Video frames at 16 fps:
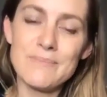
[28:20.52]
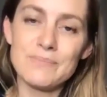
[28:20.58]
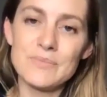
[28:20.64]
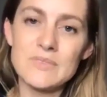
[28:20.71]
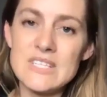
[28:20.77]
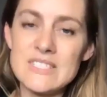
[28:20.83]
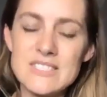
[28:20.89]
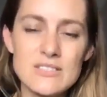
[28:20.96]

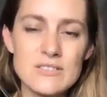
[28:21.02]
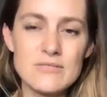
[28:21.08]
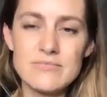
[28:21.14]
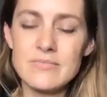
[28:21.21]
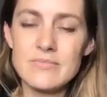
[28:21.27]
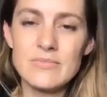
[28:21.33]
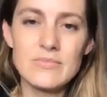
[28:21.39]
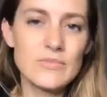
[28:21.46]
There's
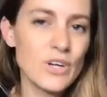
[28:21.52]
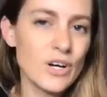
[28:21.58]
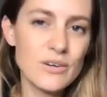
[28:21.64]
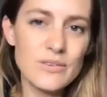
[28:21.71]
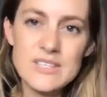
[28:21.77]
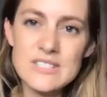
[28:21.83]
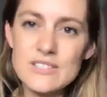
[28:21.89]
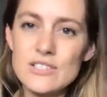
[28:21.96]

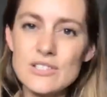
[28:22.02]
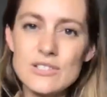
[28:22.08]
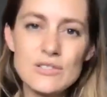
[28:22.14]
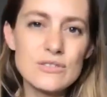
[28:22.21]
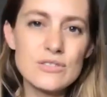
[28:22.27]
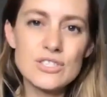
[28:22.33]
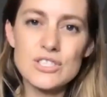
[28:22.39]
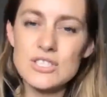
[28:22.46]

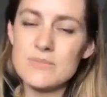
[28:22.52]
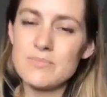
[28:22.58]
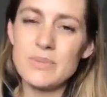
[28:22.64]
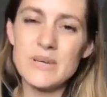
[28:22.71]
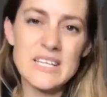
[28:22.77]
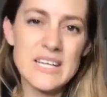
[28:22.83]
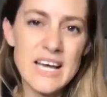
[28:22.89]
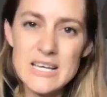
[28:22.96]
huge,
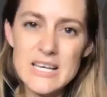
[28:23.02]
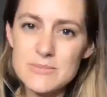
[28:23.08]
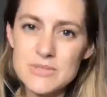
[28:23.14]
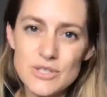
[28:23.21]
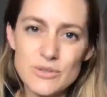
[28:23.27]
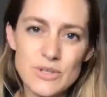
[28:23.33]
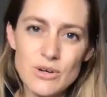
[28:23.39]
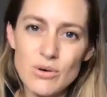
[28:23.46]
big names
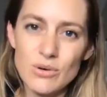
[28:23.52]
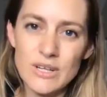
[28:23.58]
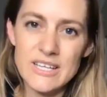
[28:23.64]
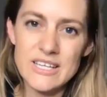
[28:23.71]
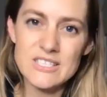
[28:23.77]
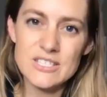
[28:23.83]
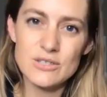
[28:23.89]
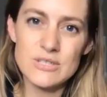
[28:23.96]
who are calling
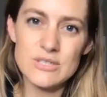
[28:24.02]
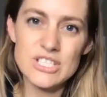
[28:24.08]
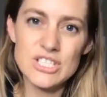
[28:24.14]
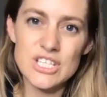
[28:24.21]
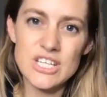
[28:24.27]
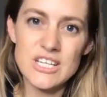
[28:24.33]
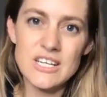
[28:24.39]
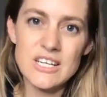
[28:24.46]
into
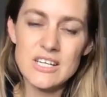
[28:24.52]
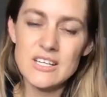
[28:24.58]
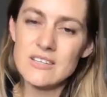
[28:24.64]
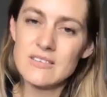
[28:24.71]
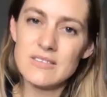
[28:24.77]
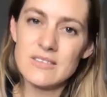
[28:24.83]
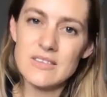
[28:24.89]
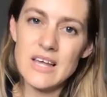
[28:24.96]
question
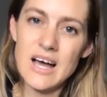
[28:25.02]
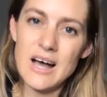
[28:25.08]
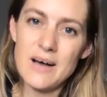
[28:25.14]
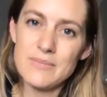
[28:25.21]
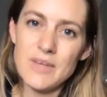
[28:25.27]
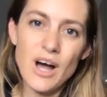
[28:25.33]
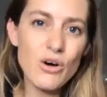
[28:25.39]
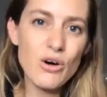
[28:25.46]

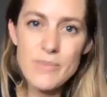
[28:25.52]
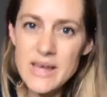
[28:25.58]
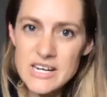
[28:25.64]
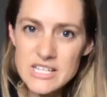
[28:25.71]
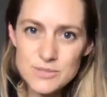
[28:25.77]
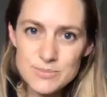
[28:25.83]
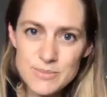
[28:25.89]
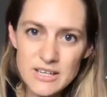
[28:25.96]
the whole
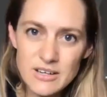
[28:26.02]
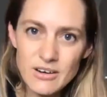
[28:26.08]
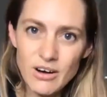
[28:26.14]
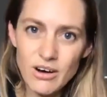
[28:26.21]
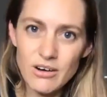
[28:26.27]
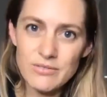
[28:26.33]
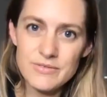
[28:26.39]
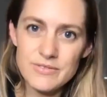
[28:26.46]
management
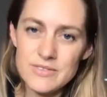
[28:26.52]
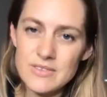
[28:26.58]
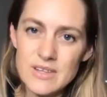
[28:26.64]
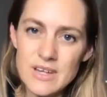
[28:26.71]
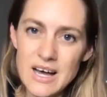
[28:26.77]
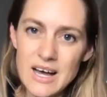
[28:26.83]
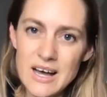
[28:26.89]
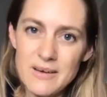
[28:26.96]
of
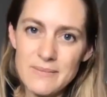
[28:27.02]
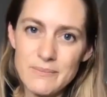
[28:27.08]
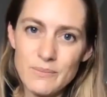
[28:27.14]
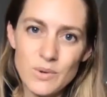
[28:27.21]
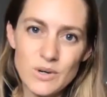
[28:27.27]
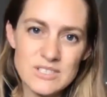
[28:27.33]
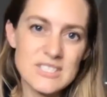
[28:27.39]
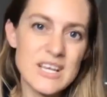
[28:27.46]

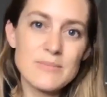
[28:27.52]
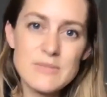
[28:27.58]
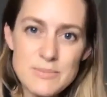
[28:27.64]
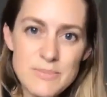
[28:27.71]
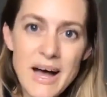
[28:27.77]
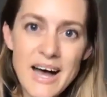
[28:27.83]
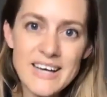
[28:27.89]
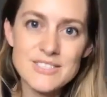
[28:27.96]
what's come to
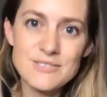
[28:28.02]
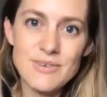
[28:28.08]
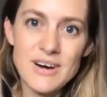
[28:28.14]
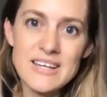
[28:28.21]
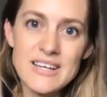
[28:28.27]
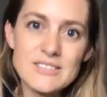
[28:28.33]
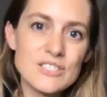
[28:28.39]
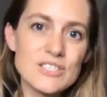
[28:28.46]
pass,
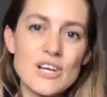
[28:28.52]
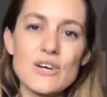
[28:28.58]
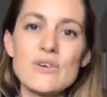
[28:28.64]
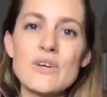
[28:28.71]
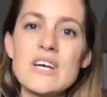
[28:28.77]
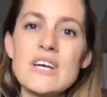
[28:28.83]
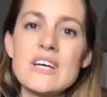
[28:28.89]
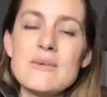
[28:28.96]
right? So,
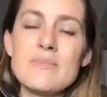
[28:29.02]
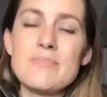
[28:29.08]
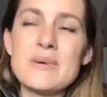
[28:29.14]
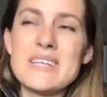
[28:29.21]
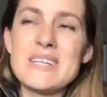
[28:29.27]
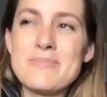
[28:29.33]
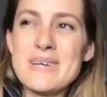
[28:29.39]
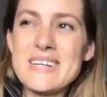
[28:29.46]

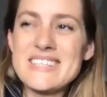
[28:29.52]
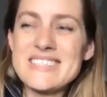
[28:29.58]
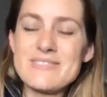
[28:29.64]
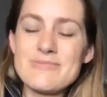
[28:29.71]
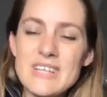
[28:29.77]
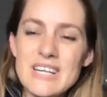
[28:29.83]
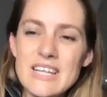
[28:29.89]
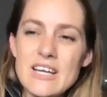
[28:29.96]
but it's
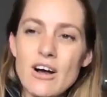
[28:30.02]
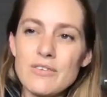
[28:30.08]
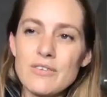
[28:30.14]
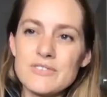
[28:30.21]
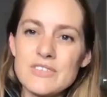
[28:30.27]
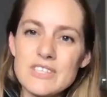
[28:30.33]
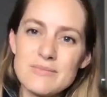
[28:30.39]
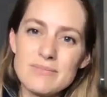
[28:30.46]
really
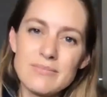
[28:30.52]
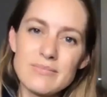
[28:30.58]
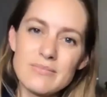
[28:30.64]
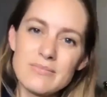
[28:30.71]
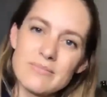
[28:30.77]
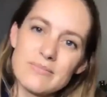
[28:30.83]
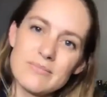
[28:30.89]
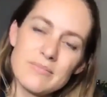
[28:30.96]
often
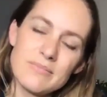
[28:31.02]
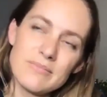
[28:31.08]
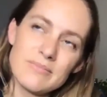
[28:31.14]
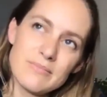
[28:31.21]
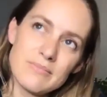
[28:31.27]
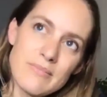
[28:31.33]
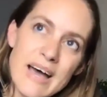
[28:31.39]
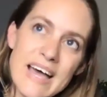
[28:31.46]

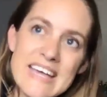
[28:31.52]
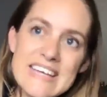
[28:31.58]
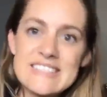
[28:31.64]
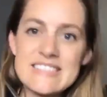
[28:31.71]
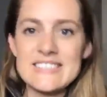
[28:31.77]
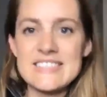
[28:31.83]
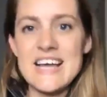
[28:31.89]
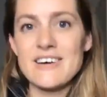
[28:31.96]
made
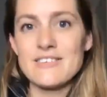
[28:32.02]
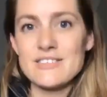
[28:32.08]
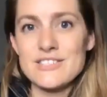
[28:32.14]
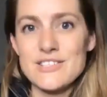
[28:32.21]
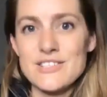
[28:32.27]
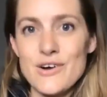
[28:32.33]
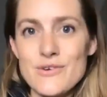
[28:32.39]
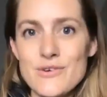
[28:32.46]
to sound as
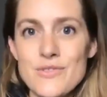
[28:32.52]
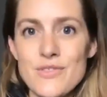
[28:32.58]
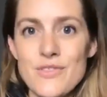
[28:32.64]
though